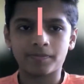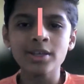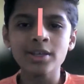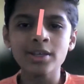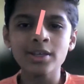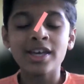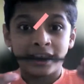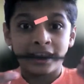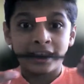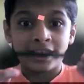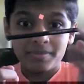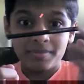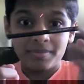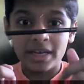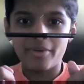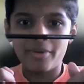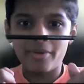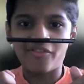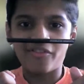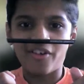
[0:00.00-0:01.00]
Tip
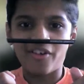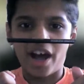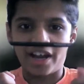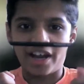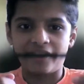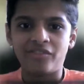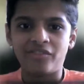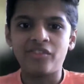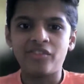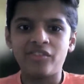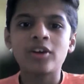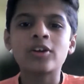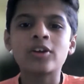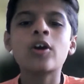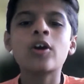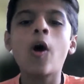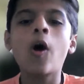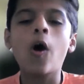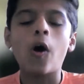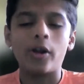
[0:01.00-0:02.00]
number 5,
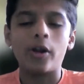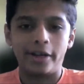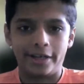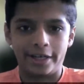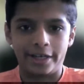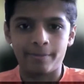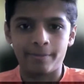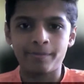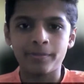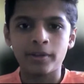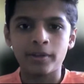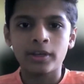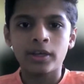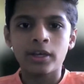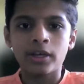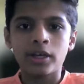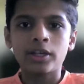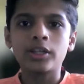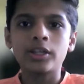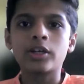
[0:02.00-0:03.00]
quality.
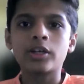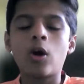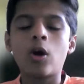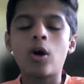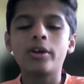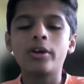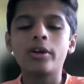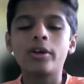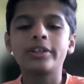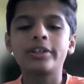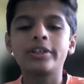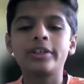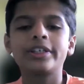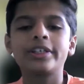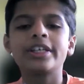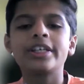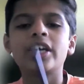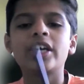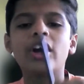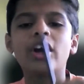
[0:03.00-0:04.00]
The quality
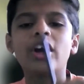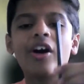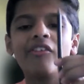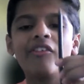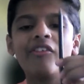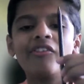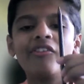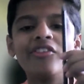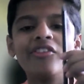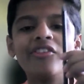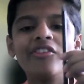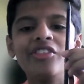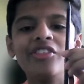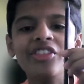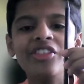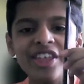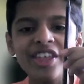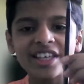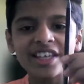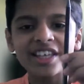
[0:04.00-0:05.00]
of this
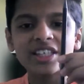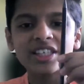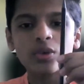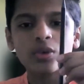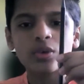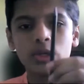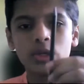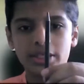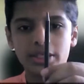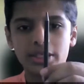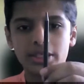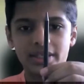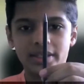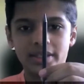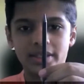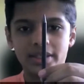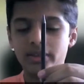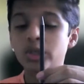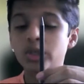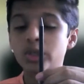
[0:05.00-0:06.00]
woodless pencil
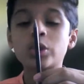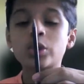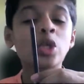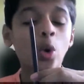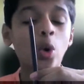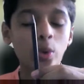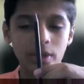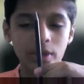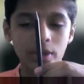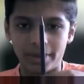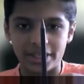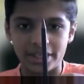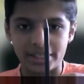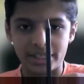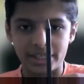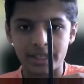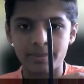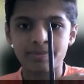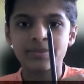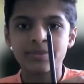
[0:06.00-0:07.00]
is totally
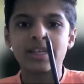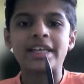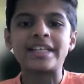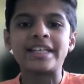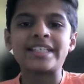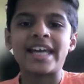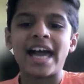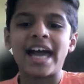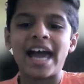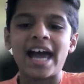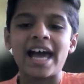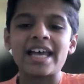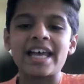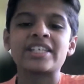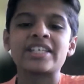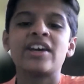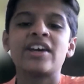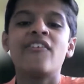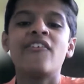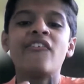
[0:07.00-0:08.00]
amazing. It
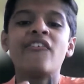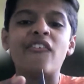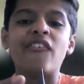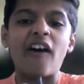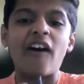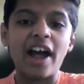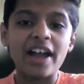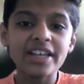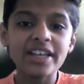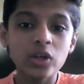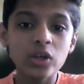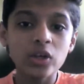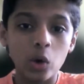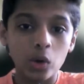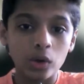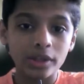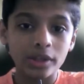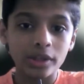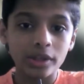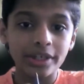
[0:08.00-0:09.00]
has fine
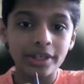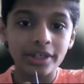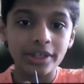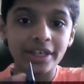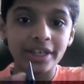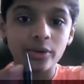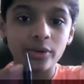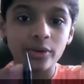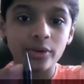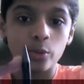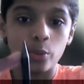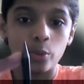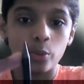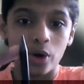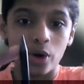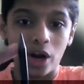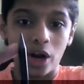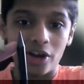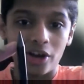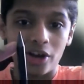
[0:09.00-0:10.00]
quality
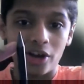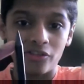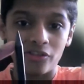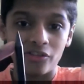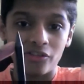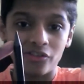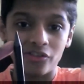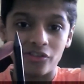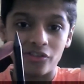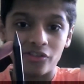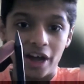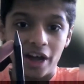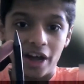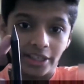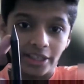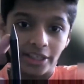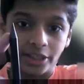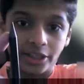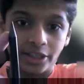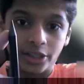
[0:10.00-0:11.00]
graphite, as you can see
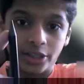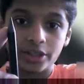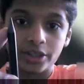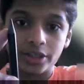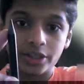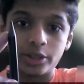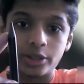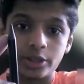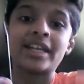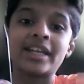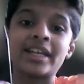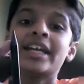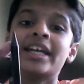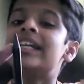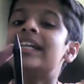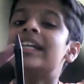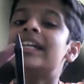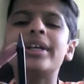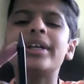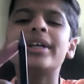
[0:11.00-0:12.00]
here, and it
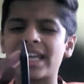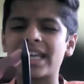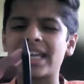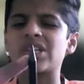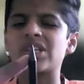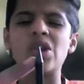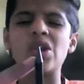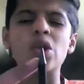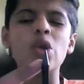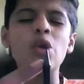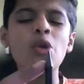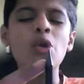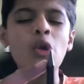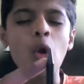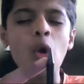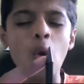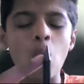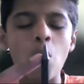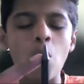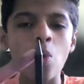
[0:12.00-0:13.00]
literally has
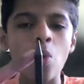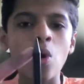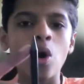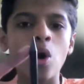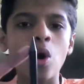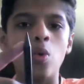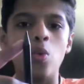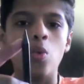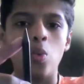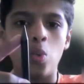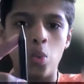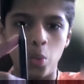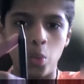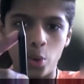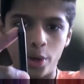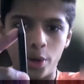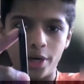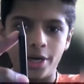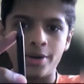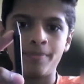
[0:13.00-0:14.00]
no
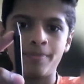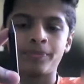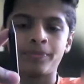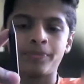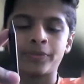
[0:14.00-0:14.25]
wood.